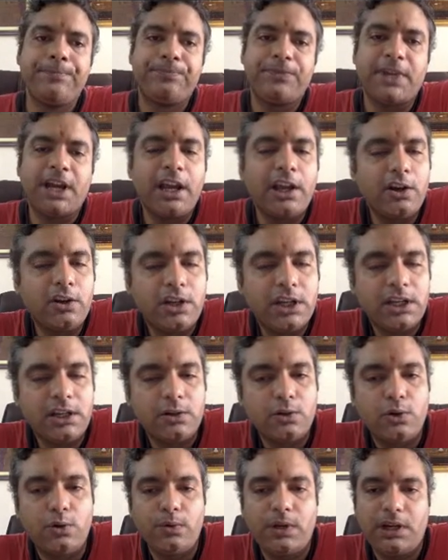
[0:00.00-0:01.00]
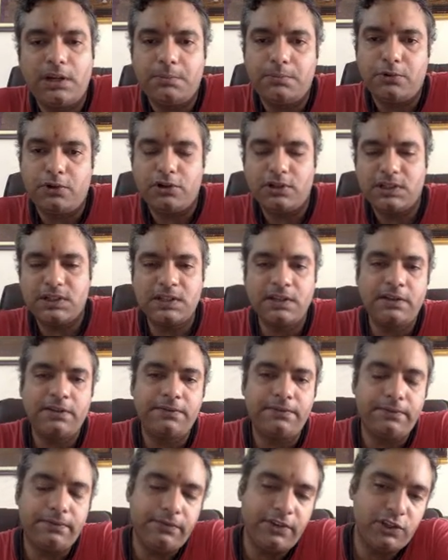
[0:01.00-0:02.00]
ionic and covalent bonds,
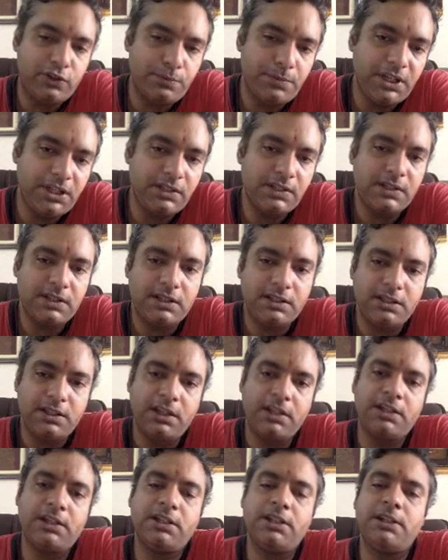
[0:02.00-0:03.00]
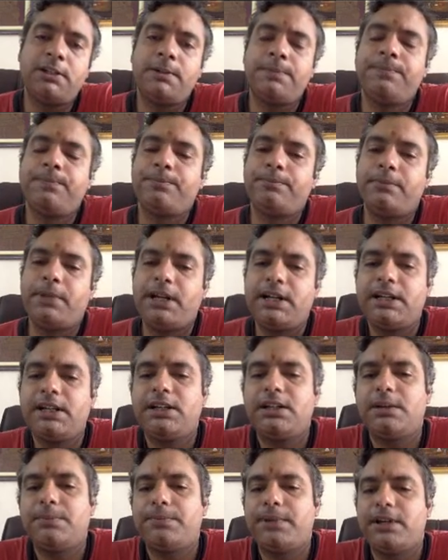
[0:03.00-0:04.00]
which means the melting
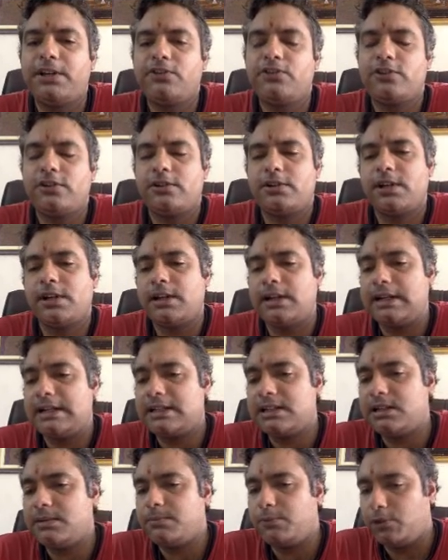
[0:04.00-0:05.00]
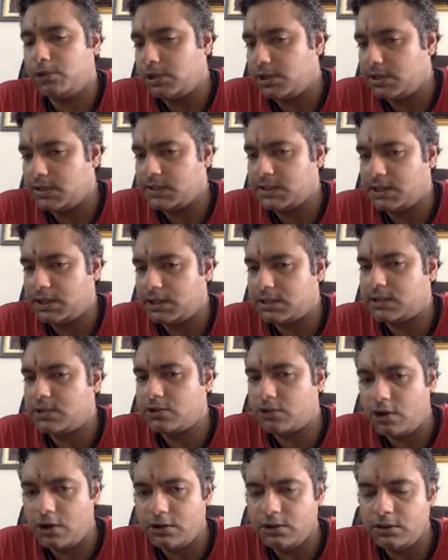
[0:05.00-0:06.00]
temperature and elastic modulus
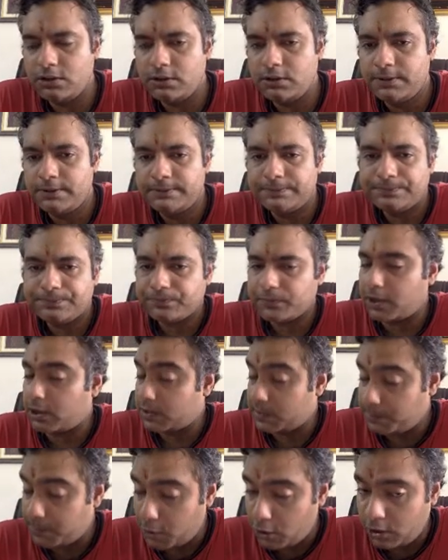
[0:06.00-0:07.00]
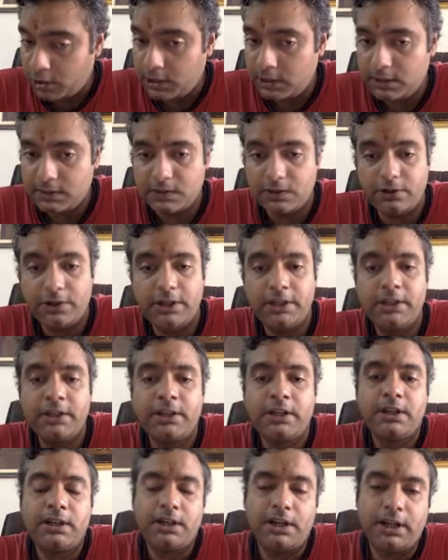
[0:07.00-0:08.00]
are small, sorry,
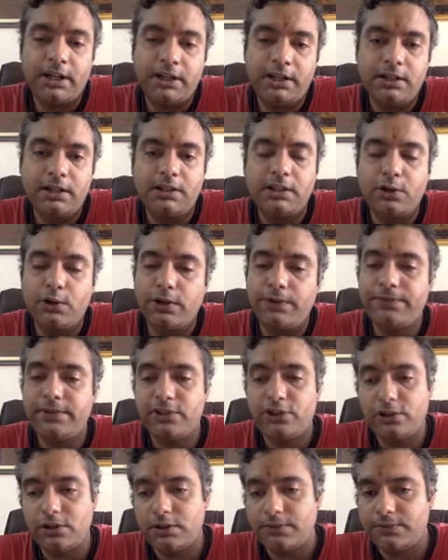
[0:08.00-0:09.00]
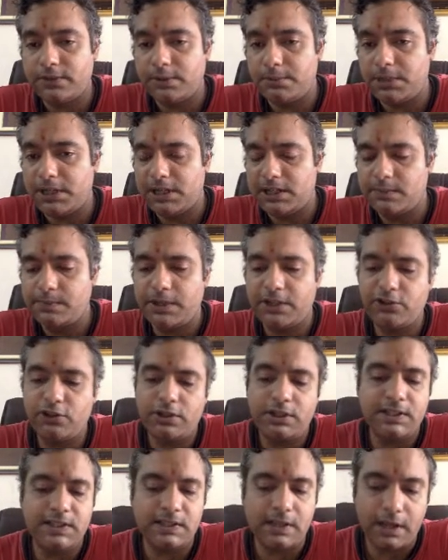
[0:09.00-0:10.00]
and the coefficient of thermal expansion
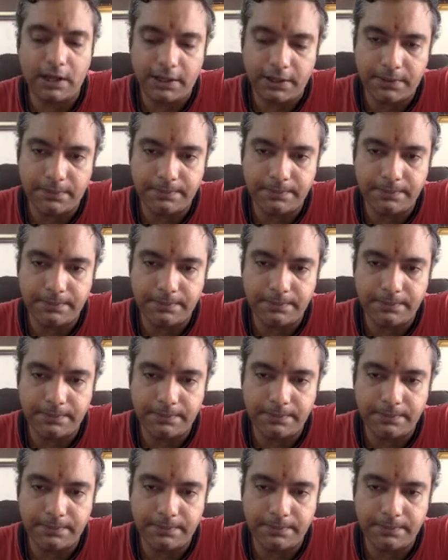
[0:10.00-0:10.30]
is high.